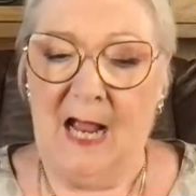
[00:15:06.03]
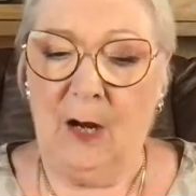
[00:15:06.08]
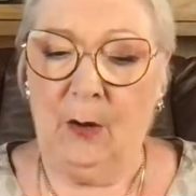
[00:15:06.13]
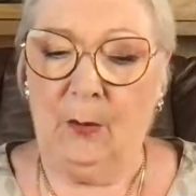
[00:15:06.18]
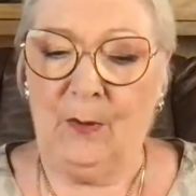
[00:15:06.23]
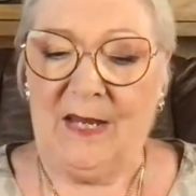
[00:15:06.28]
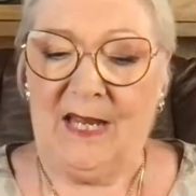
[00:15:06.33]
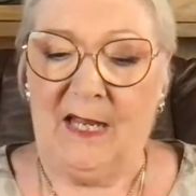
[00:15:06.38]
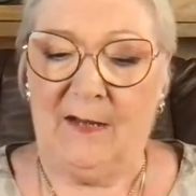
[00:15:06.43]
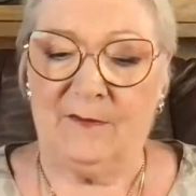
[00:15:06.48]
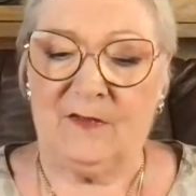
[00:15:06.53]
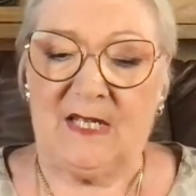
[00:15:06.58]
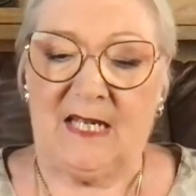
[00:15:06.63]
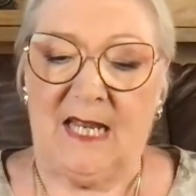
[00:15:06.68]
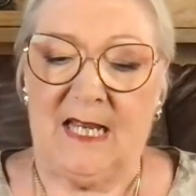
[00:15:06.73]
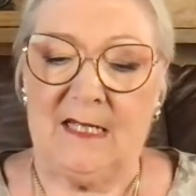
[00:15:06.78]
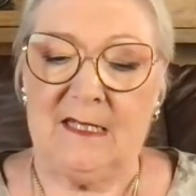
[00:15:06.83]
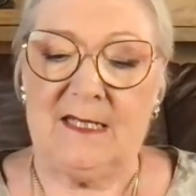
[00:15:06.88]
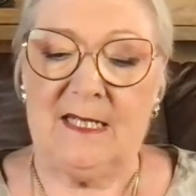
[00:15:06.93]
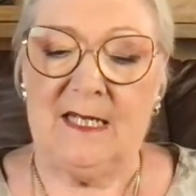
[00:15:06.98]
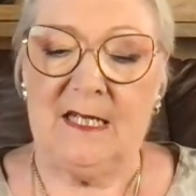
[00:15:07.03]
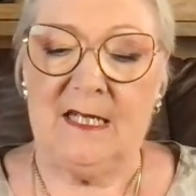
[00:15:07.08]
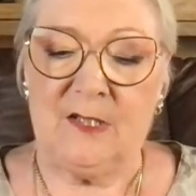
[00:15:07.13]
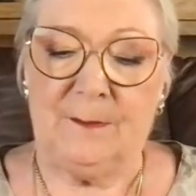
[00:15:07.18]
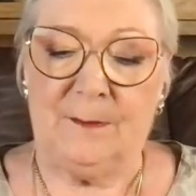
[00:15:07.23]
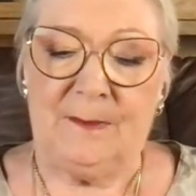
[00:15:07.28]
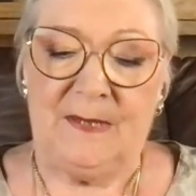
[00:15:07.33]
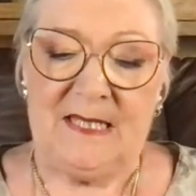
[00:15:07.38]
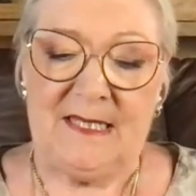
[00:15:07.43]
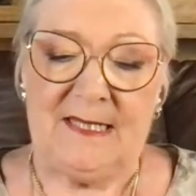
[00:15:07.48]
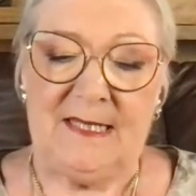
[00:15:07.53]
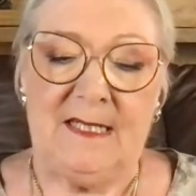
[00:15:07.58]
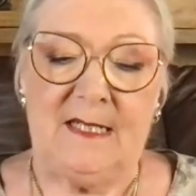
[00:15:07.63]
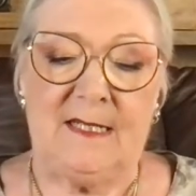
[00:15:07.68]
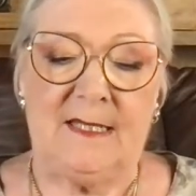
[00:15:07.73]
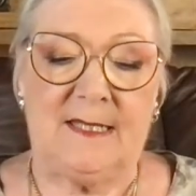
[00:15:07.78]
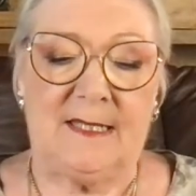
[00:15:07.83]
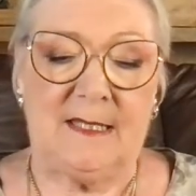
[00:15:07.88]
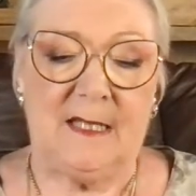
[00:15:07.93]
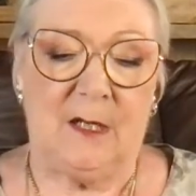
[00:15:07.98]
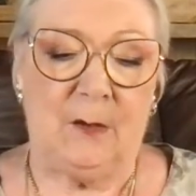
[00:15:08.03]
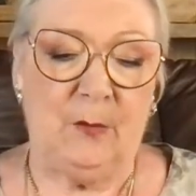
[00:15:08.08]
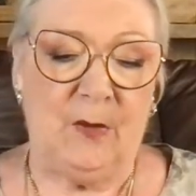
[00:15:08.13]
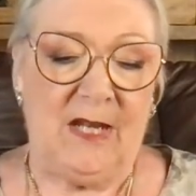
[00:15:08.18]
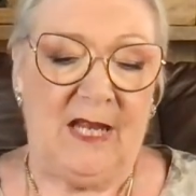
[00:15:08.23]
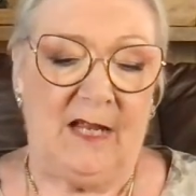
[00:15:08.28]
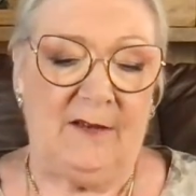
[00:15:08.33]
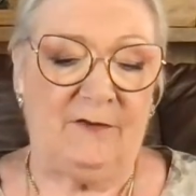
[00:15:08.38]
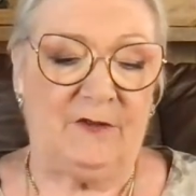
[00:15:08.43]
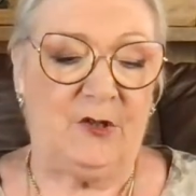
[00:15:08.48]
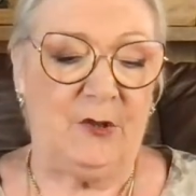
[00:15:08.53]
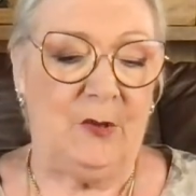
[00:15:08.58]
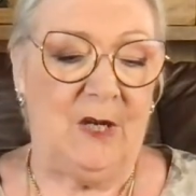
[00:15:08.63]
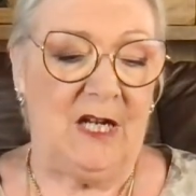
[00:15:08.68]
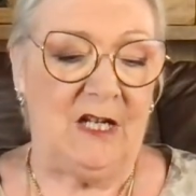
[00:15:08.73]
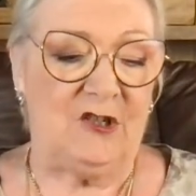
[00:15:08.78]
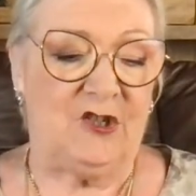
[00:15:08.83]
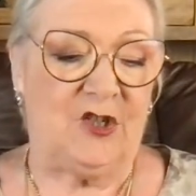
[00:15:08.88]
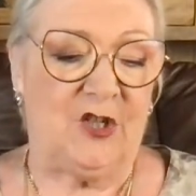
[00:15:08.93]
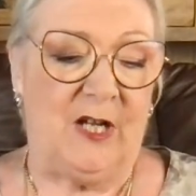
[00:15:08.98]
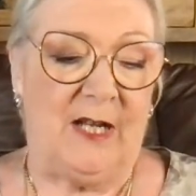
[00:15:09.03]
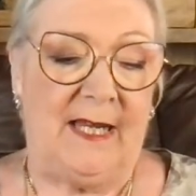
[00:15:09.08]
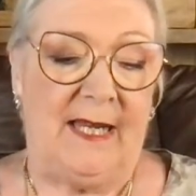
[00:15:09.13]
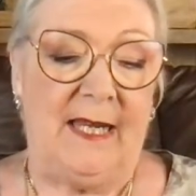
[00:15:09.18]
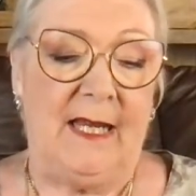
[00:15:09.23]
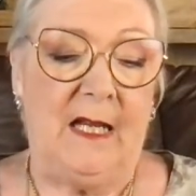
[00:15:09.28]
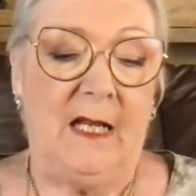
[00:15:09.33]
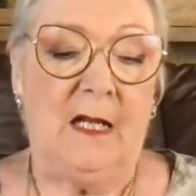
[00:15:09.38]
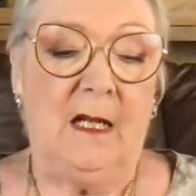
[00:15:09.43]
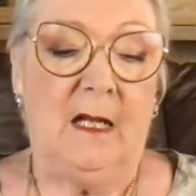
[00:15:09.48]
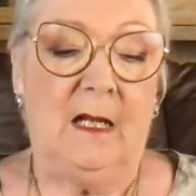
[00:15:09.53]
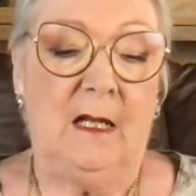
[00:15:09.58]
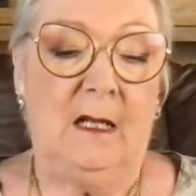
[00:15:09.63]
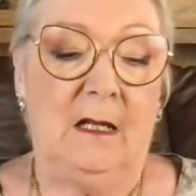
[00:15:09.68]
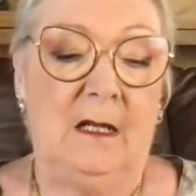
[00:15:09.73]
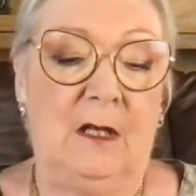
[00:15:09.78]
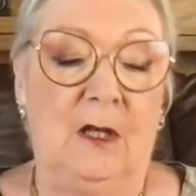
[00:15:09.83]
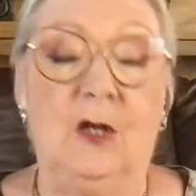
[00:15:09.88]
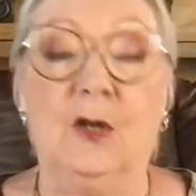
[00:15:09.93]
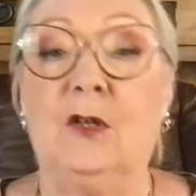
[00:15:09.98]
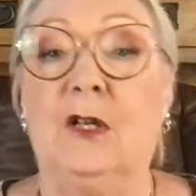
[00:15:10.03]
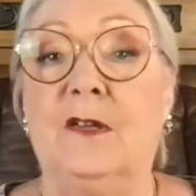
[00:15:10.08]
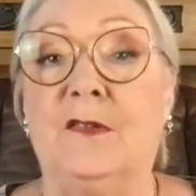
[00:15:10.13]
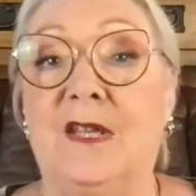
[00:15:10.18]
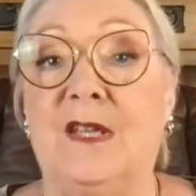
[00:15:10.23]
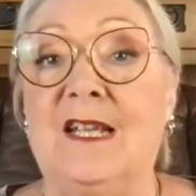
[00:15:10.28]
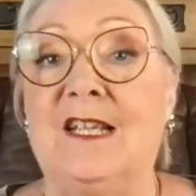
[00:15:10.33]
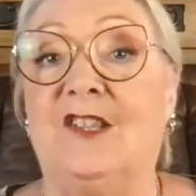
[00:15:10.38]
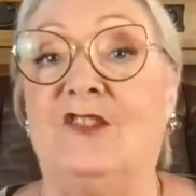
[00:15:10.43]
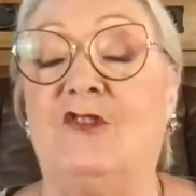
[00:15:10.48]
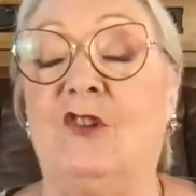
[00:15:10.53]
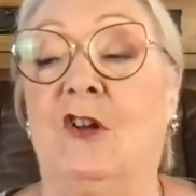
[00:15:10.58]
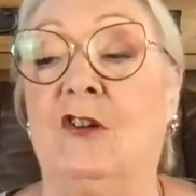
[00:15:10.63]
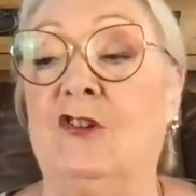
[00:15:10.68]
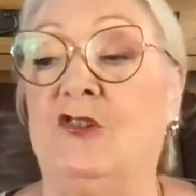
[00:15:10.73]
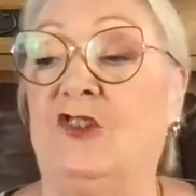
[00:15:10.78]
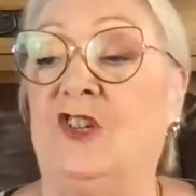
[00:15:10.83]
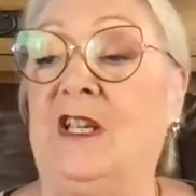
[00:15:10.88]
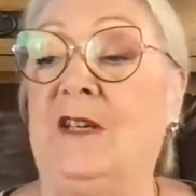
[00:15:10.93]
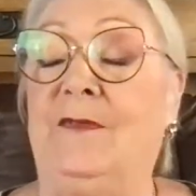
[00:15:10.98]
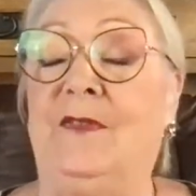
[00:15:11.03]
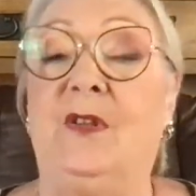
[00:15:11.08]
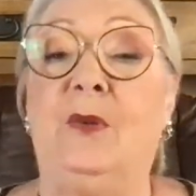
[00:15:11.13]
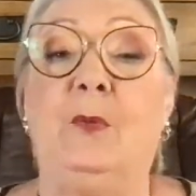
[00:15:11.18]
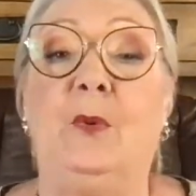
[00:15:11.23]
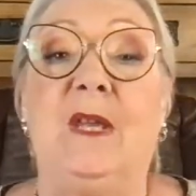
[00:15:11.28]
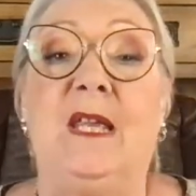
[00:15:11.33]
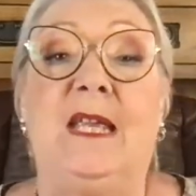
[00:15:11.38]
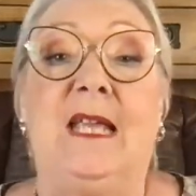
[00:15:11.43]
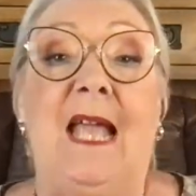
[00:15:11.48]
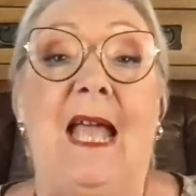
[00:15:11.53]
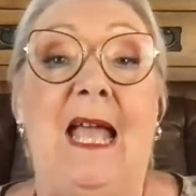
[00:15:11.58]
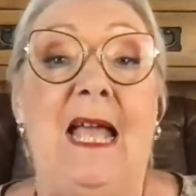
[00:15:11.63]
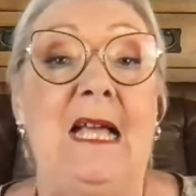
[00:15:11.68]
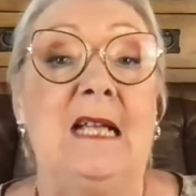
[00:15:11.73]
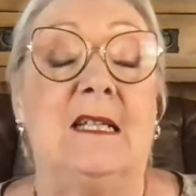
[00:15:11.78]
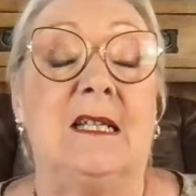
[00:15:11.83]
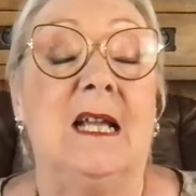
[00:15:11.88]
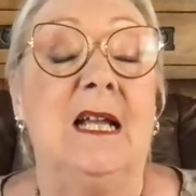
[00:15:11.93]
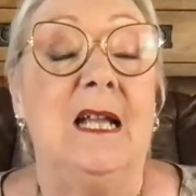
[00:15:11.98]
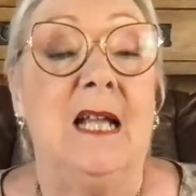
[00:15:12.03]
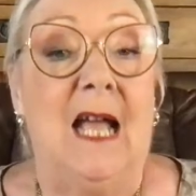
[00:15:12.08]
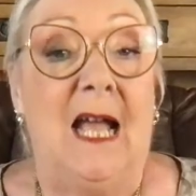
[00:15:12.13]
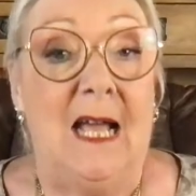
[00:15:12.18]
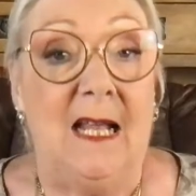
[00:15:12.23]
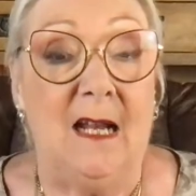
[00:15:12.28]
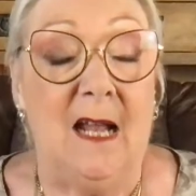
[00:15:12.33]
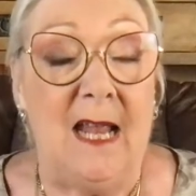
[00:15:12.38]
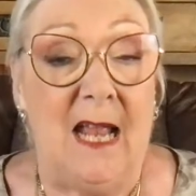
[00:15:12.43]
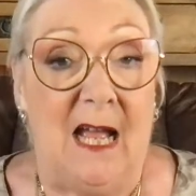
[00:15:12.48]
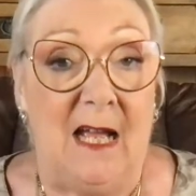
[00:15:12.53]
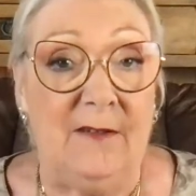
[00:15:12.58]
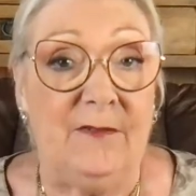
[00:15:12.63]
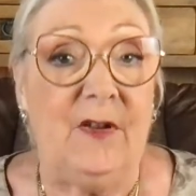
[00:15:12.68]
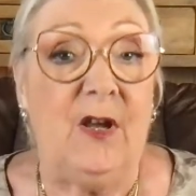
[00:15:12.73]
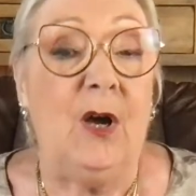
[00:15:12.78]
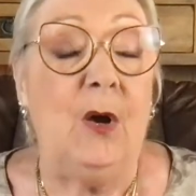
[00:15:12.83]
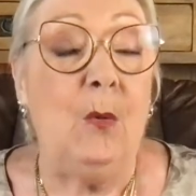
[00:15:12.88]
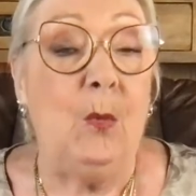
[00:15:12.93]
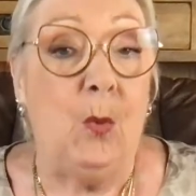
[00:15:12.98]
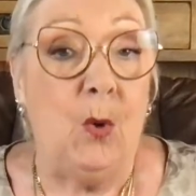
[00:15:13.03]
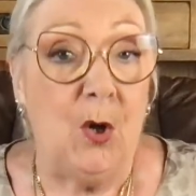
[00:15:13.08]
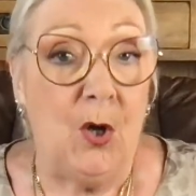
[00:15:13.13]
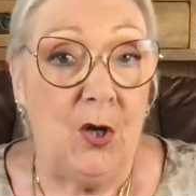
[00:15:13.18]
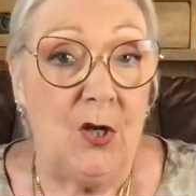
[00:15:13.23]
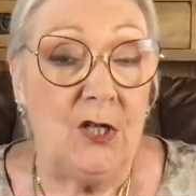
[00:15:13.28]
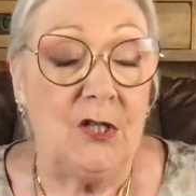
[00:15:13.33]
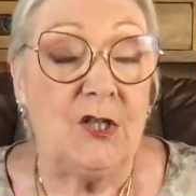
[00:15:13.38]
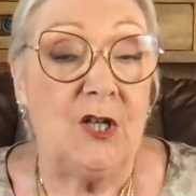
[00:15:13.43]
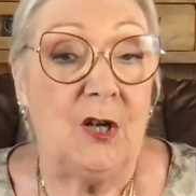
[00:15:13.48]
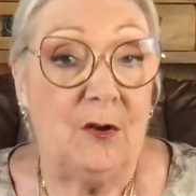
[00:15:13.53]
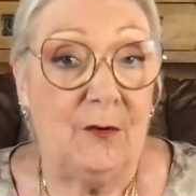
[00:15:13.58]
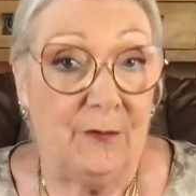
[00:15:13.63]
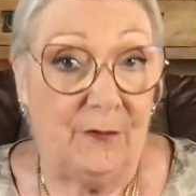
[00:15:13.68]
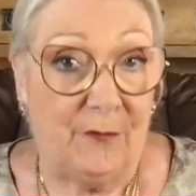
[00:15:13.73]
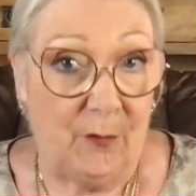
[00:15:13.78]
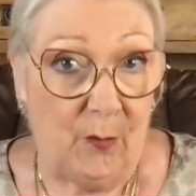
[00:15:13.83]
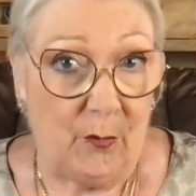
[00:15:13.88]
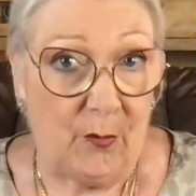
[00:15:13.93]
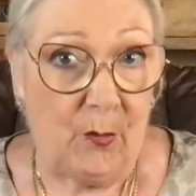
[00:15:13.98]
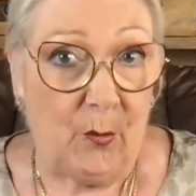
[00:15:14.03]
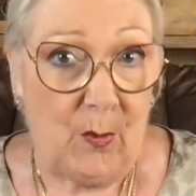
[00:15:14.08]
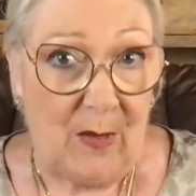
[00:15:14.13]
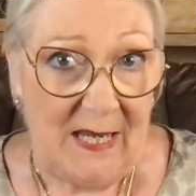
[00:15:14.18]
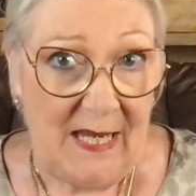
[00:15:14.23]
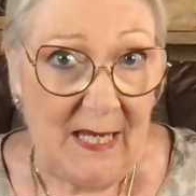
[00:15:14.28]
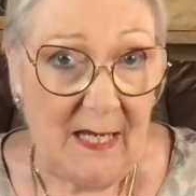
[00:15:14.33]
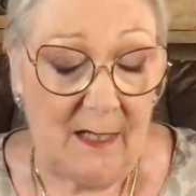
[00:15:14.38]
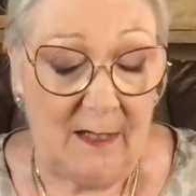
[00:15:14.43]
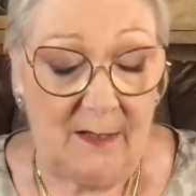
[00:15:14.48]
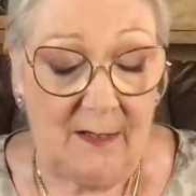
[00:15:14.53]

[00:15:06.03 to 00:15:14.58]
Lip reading: we have to get down to business and we have to actually look at the astrology for the week ahead. And I have a word for the week.